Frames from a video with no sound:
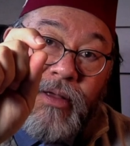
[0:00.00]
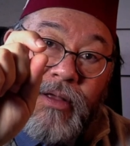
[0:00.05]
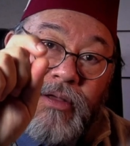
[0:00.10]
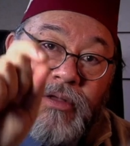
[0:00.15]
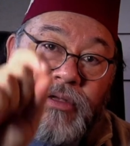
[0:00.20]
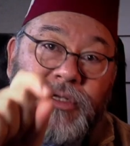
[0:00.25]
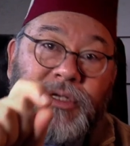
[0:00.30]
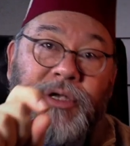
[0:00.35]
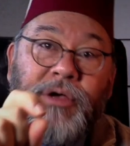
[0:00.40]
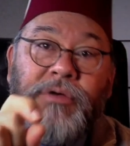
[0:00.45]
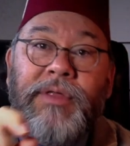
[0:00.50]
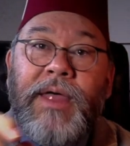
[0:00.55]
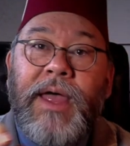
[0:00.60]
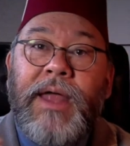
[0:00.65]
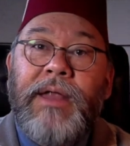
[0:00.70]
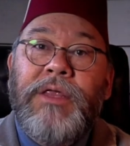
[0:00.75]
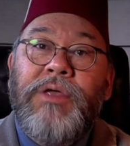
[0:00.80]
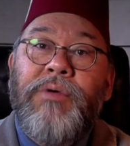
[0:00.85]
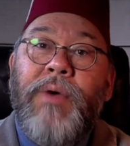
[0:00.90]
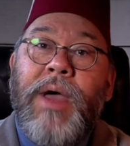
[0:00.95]
so
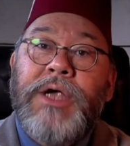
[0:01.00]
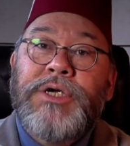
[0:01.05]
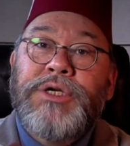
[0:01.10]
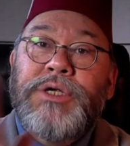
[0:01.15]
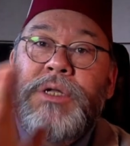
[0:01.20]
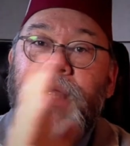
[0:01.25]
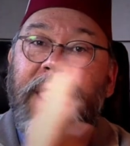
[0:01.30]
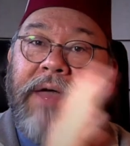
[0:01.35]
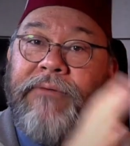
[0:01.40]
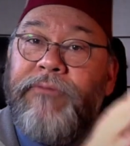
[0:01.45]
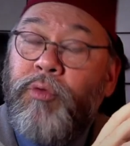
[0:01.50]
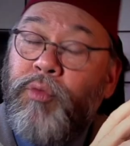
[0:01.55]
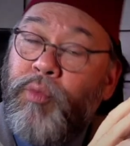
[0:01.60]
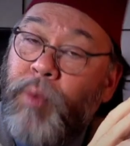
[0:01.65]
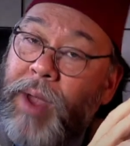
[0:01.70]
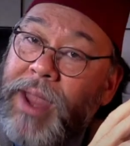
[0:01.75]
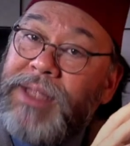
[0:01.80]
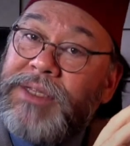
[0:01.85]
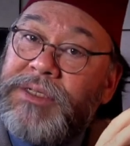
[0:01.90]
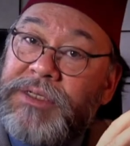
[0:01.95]
that you actually have a
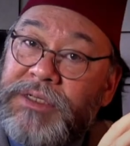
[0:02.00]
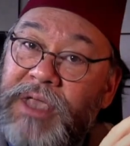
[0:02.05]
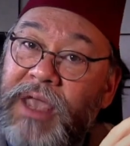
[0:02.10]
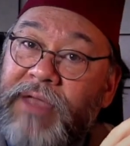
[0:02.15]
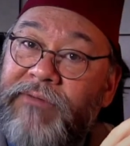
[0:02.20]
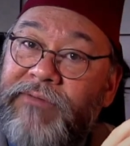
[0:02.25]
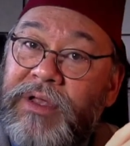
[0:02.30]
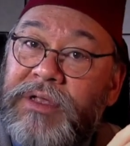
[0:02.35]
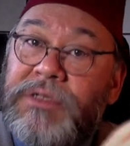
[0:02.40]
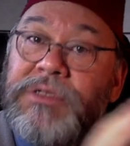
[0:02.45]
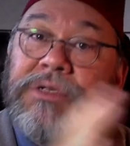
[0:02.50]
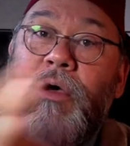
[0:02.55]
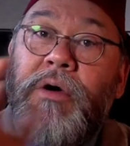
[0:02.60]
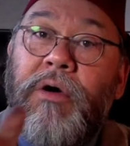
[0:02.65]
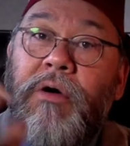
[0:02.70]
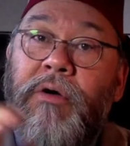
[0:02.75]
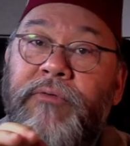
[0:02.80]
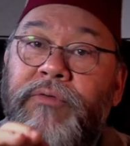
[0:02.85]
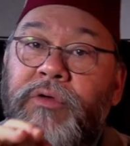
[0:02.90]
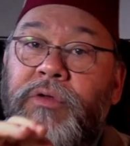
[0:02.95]
weight savings
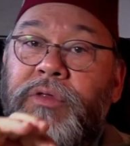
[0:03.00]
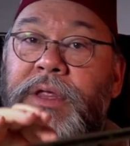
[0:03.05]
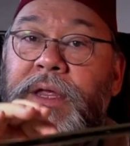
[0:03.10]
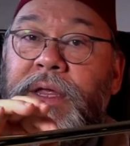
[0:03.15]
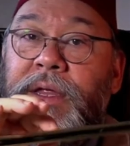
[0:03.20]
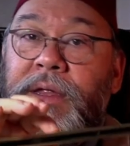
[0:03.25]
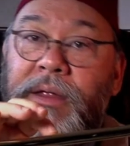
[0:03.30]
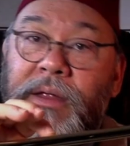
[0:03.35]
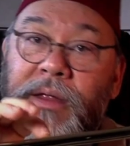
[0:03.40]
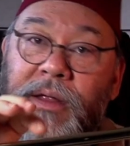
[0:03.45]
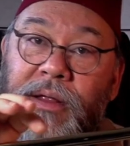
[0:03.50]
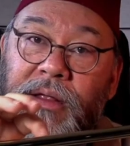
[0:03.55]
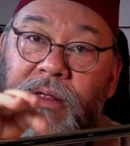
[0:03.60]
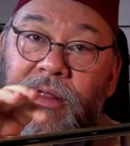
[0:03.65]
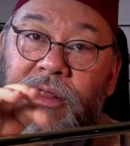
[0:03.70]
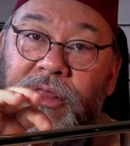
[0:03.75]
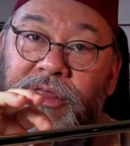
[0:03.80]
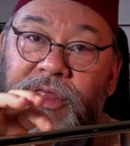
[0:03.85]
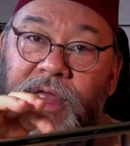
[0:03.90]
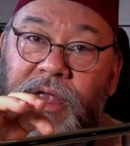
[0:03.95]
over the
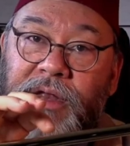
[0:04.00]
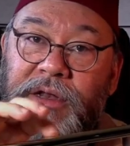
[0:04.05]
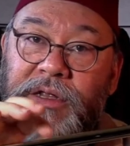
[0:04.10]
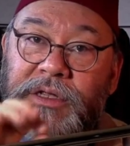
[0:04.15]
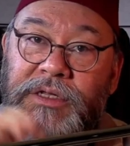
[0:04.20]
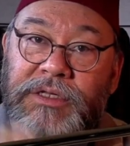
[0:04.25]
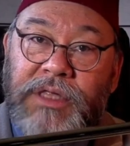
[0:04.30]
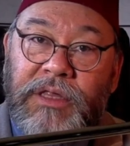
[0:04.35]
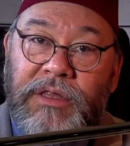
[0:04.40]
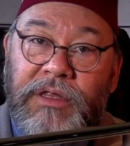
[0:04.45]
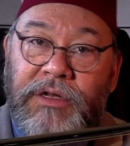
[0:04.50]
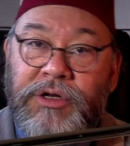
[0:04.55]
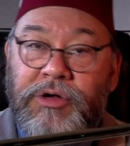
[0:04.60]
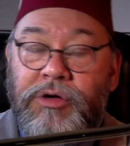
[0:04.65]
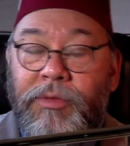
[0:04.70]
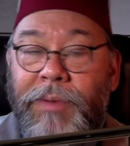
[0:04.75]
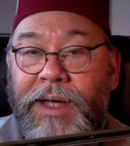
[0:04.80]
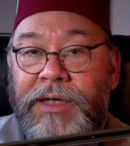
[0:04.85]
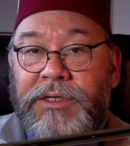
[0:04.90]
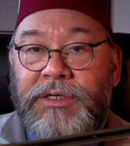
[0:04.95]
thickness that the
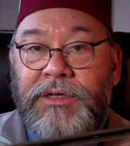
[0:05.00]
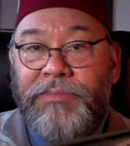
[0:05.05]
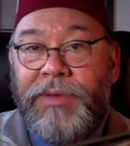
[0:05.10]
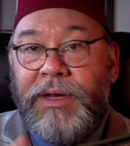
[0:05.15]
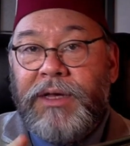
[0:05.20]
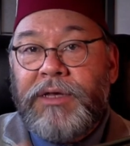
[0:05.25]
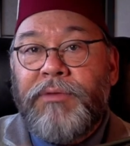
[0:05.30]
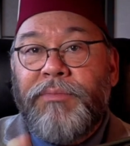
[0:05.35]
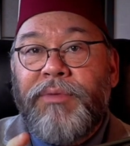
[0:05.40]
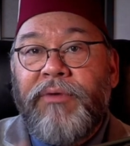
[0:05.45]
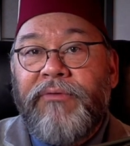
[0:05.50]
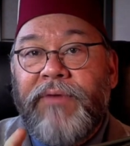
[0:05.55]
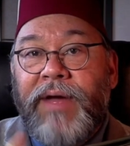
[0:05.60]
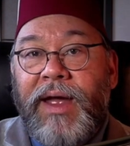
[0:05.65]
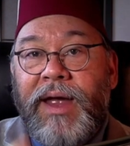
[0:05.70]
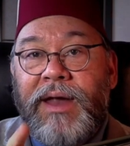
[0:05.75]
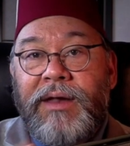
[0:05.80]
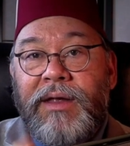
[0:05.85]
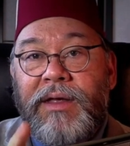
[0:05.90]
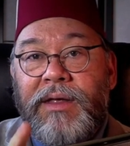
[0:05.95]
tube has to be to
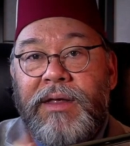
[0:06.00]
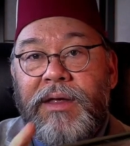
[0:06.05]
provide